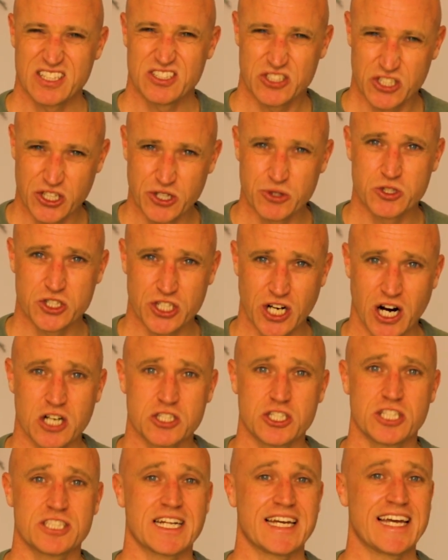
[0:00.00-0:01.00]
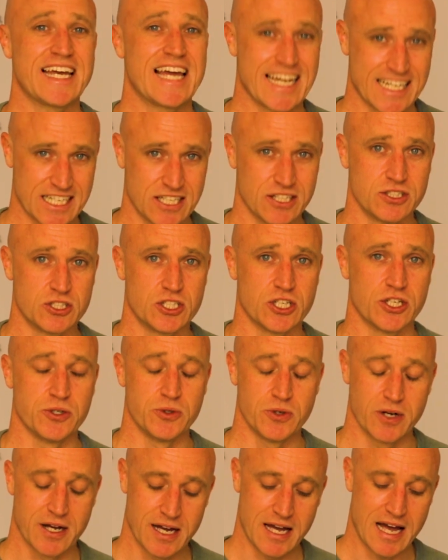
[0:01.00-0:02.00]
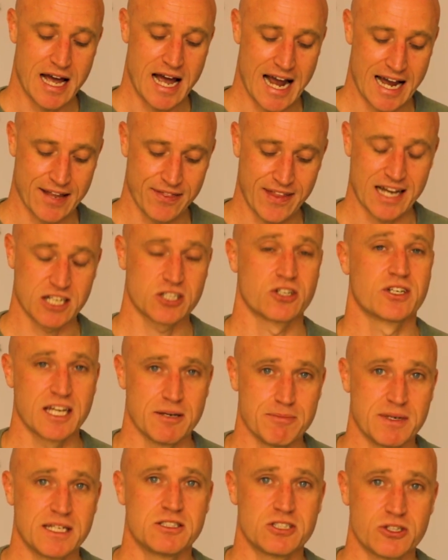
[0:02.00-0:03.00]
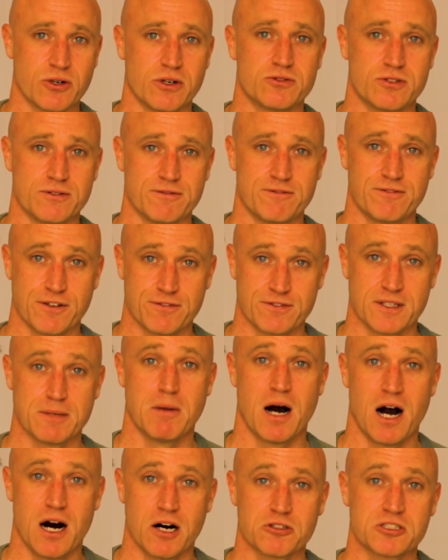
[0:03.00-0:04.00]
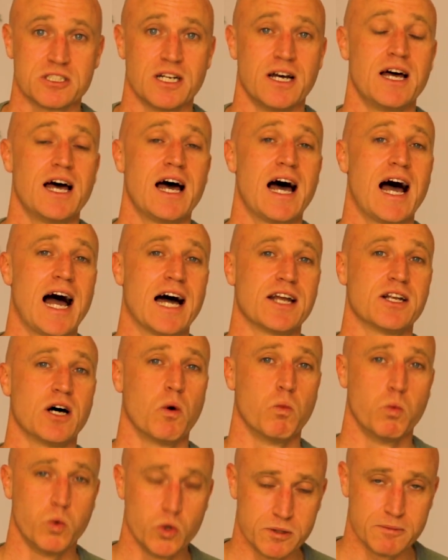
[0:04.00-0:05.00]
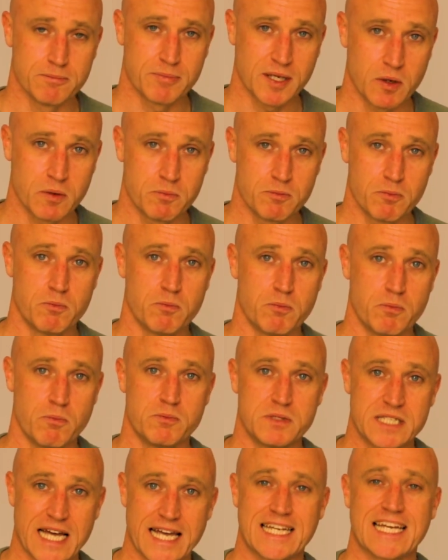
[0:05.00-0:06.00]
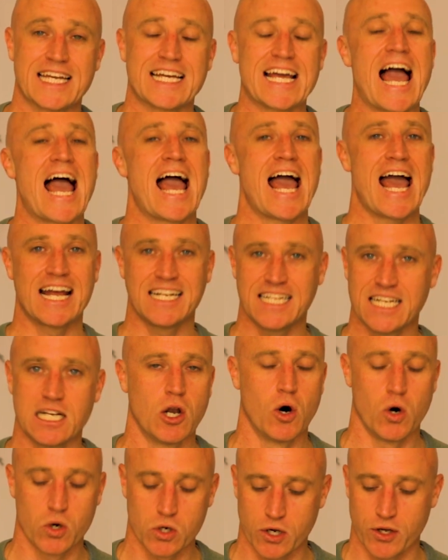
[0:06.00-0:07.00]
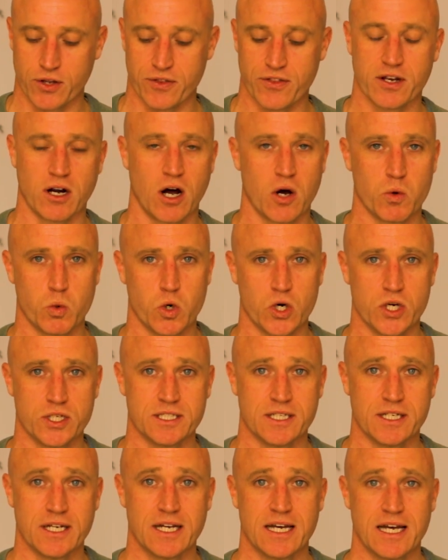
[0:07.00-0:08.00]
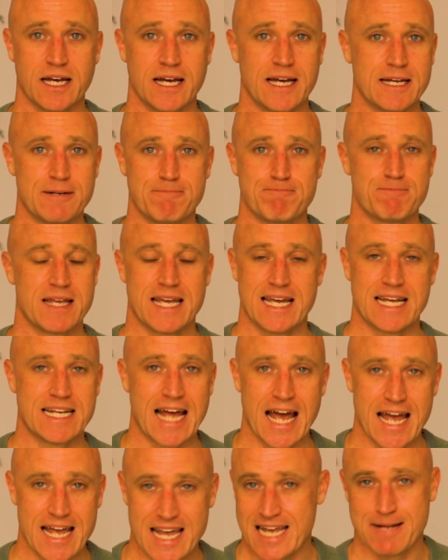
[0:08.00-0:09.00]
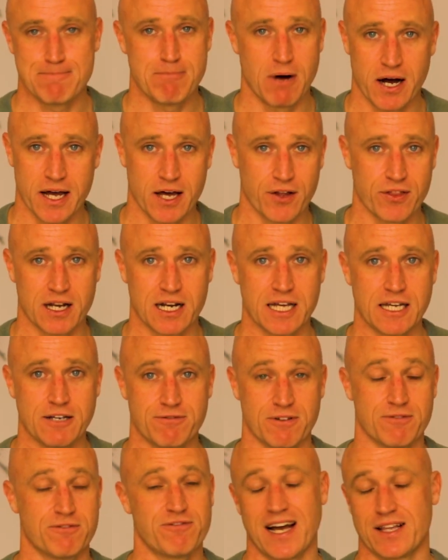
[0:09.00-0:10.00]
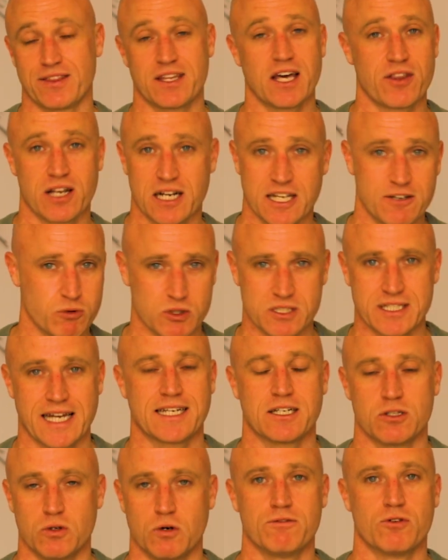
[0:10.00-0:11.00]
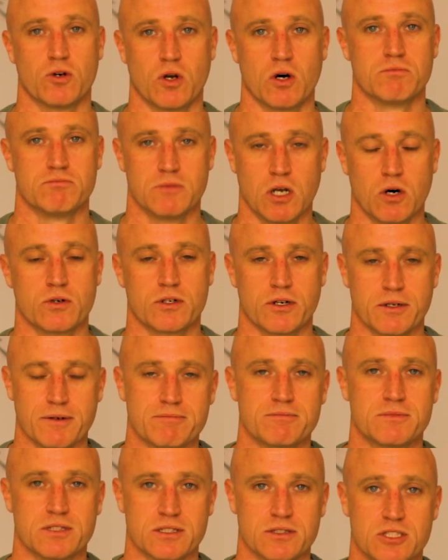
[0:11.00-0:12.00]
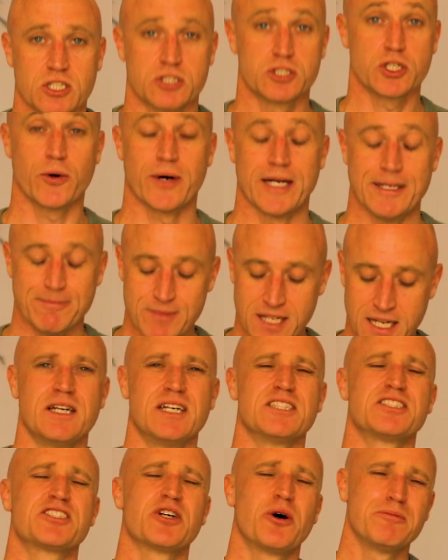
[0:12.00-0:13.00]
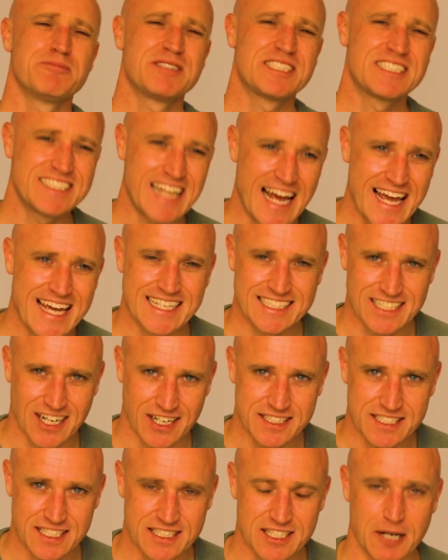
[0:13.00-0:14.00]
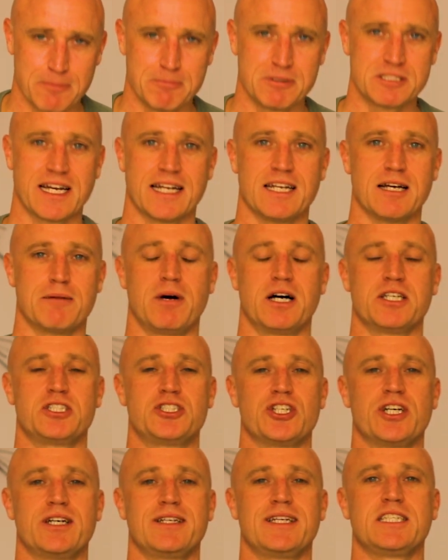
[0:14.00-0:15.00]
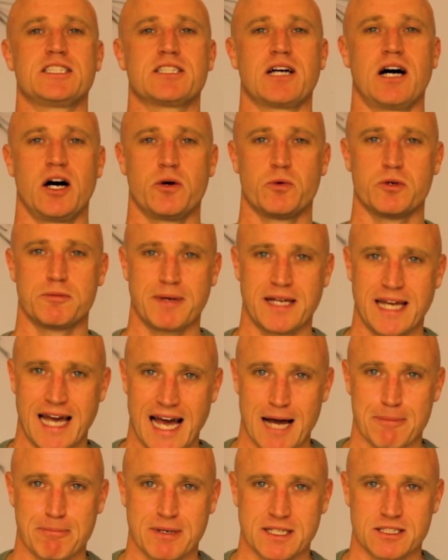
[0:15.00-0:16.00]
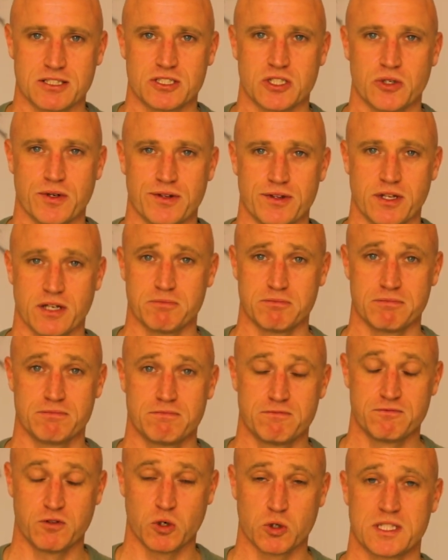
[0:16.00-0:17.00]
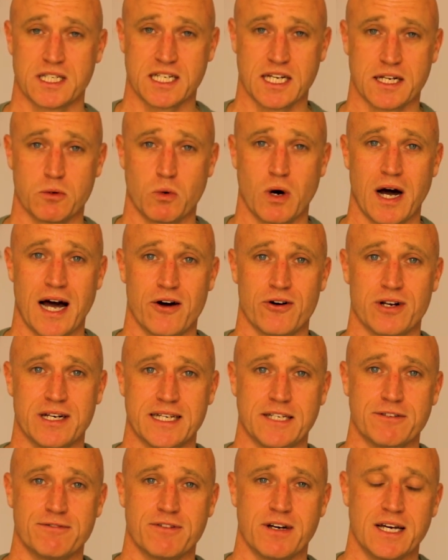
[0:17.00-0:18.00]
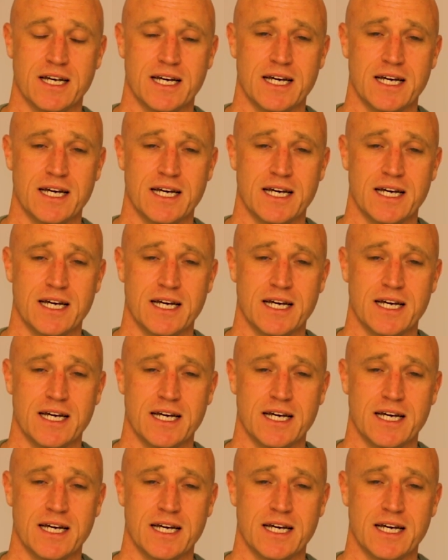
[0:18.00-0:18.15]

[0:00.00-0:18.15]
two charges it can do. And that could get me 250 miles and I wouldn't be taking any longer than I would in my other Leaf. In fact, the other Leaf would take an awful lot longer to do it. So I'm saying 99% of my journeys I would be happy to do in the 40 kilowatt hour Leaf.